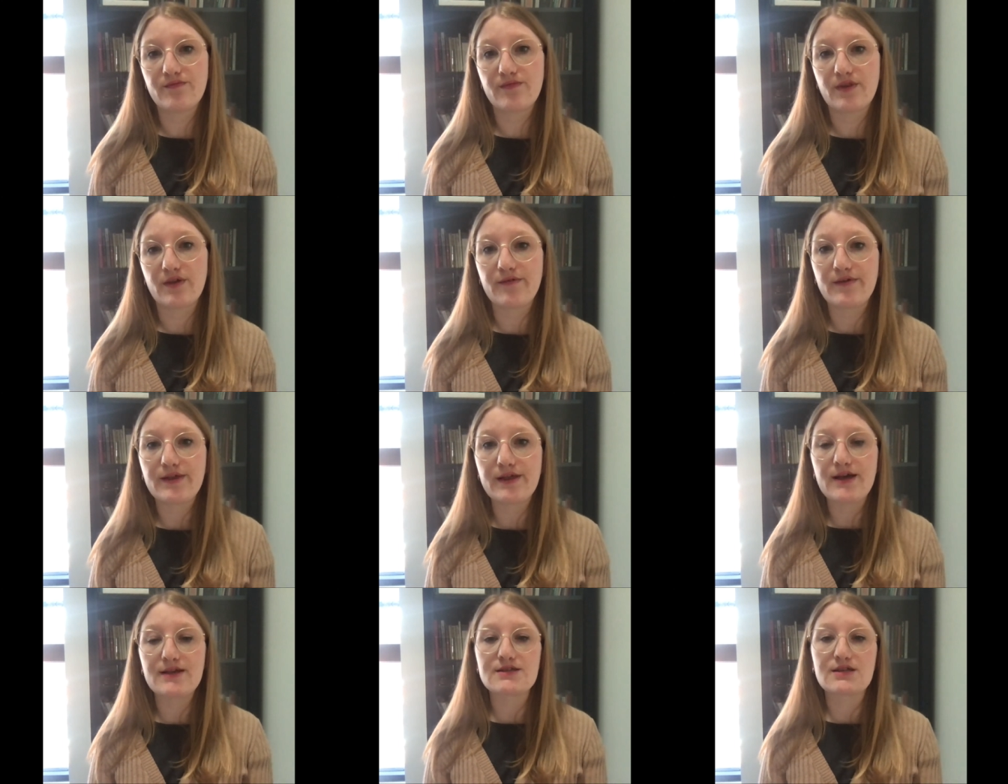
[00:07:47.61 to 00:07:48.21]
the
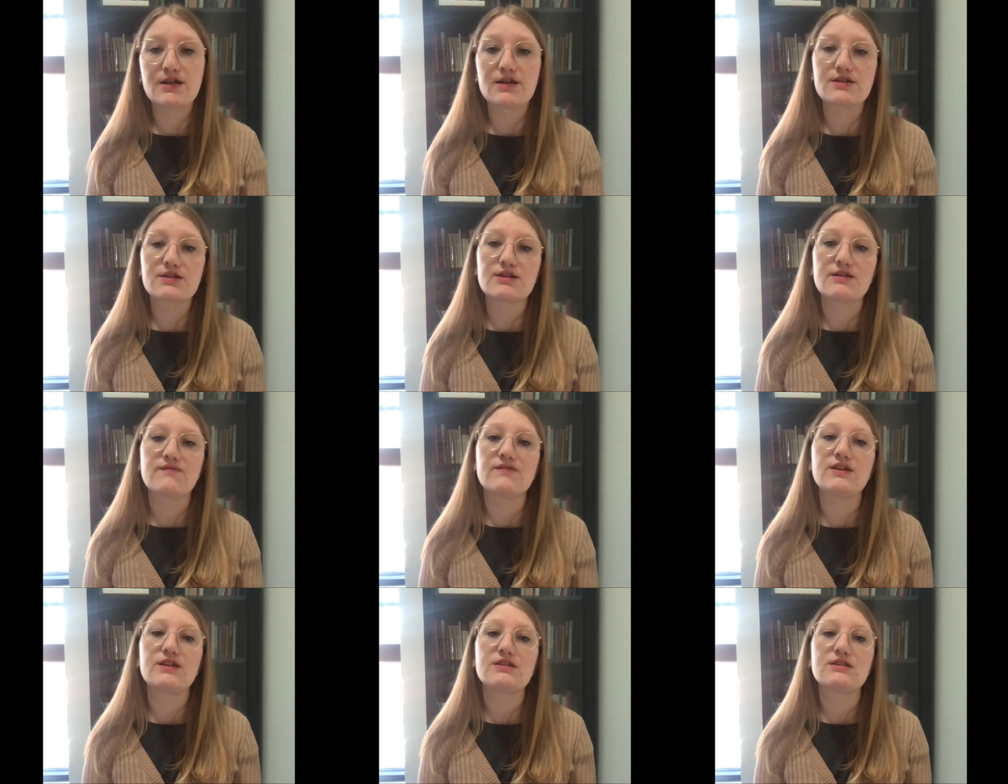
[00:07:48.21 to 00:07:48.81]
realization
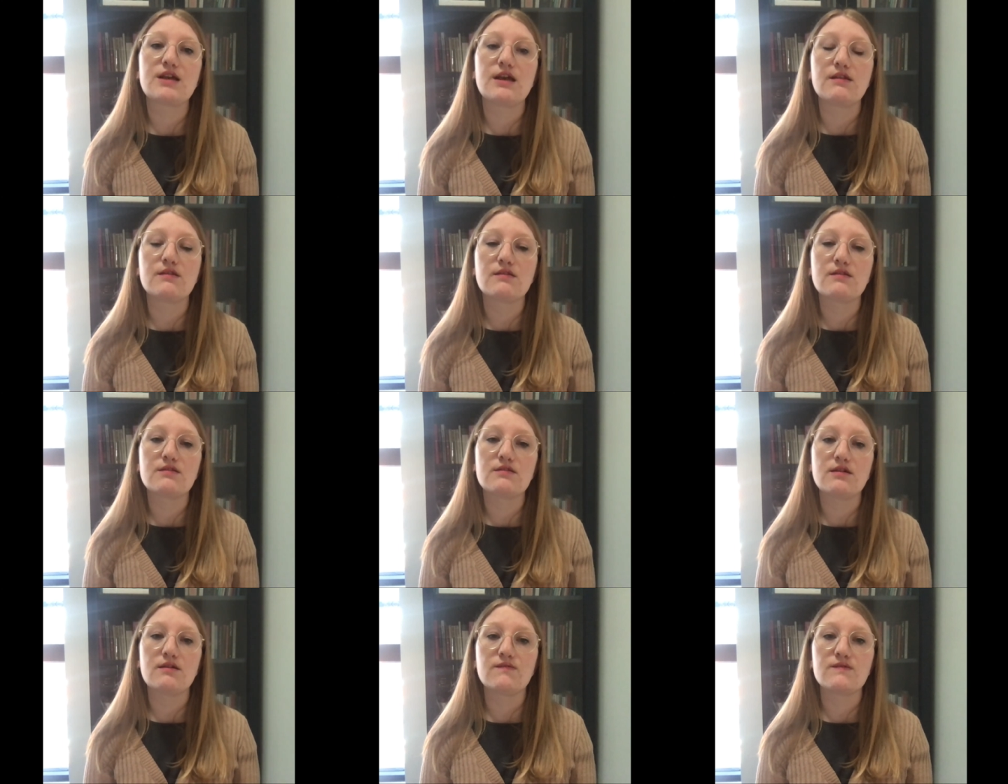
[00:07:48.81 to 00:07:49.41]
of the
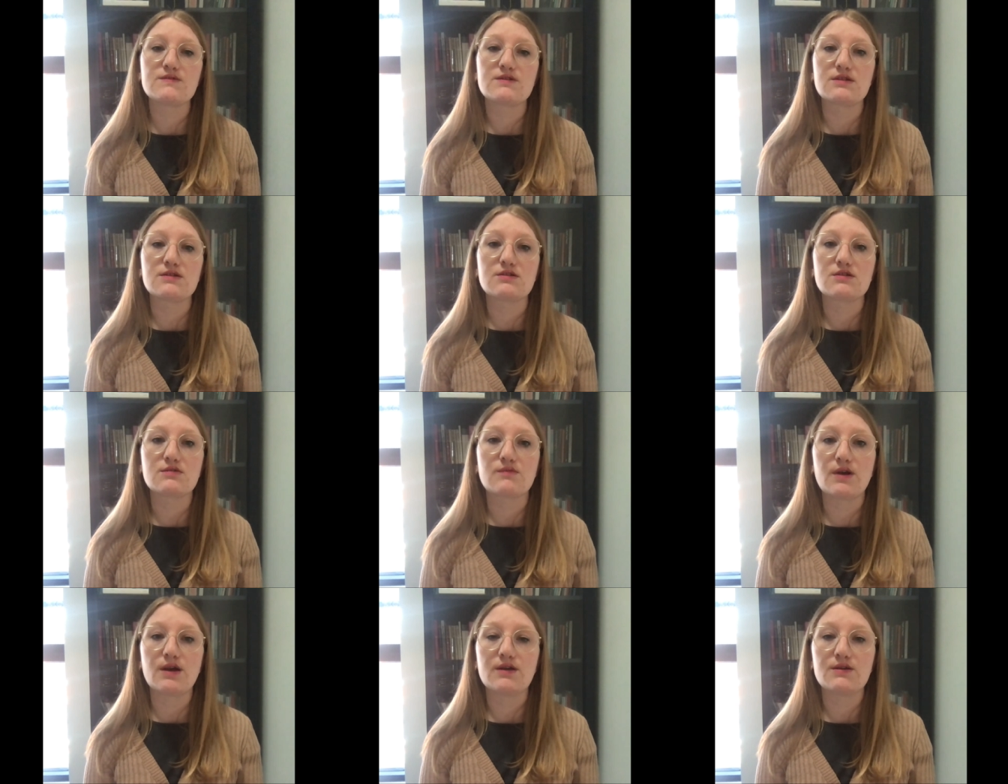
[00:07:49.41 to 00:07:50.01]
intensity of the
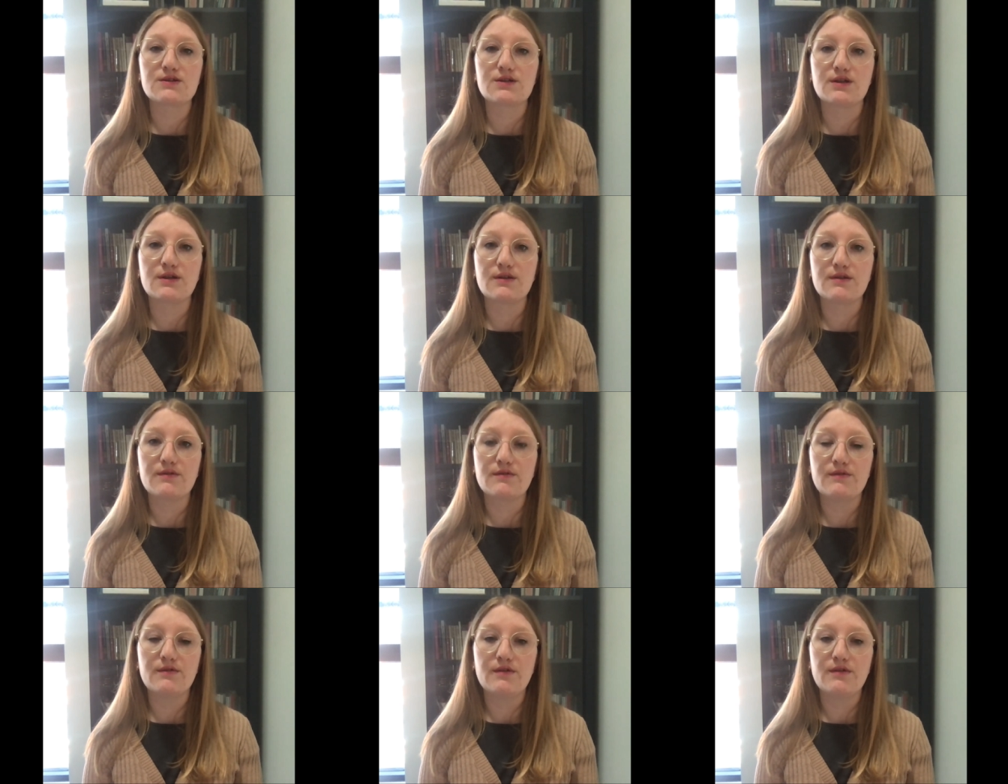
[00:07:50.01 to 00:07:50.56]
situation,